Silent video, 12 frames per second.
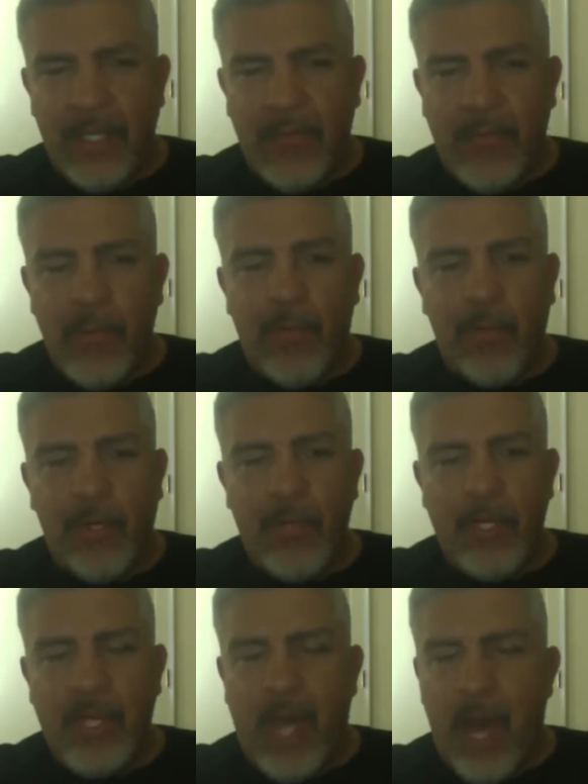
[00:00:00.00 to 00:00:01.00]
we put
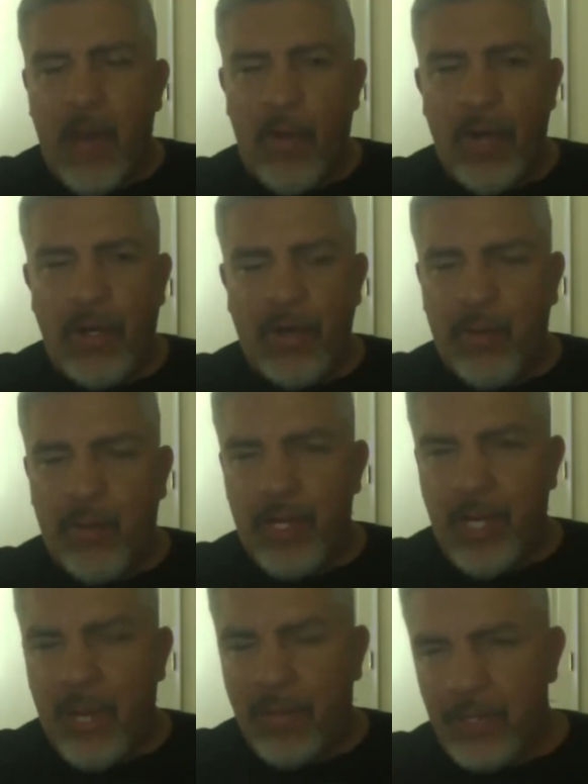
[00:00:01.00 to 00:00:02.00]
him in hot water
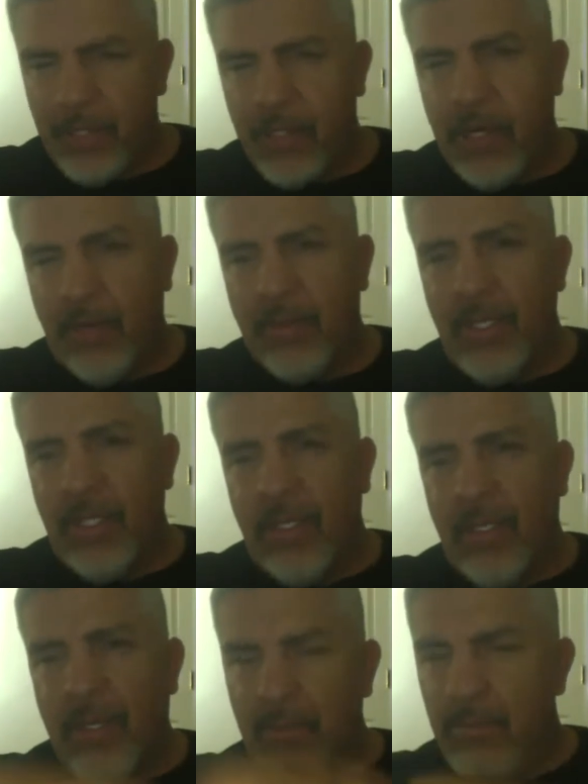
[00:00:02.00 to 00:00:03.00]
with Epsom salt,
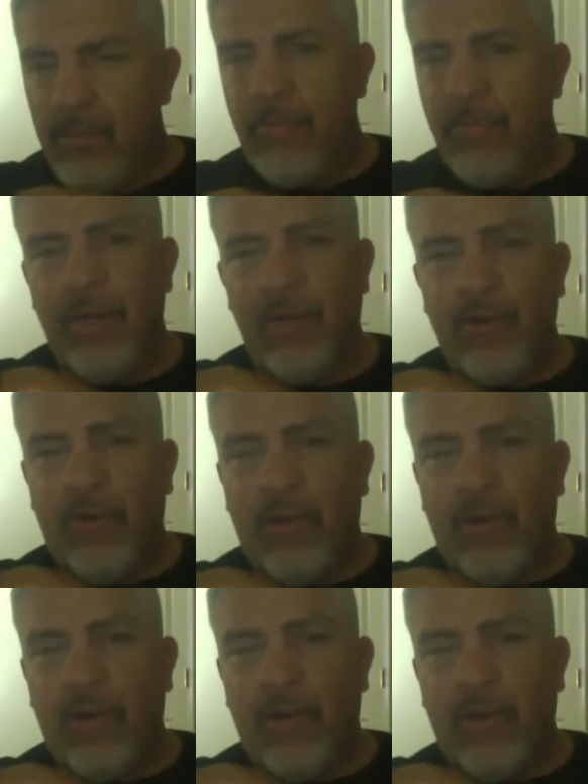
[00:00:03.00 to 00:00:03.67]
mineral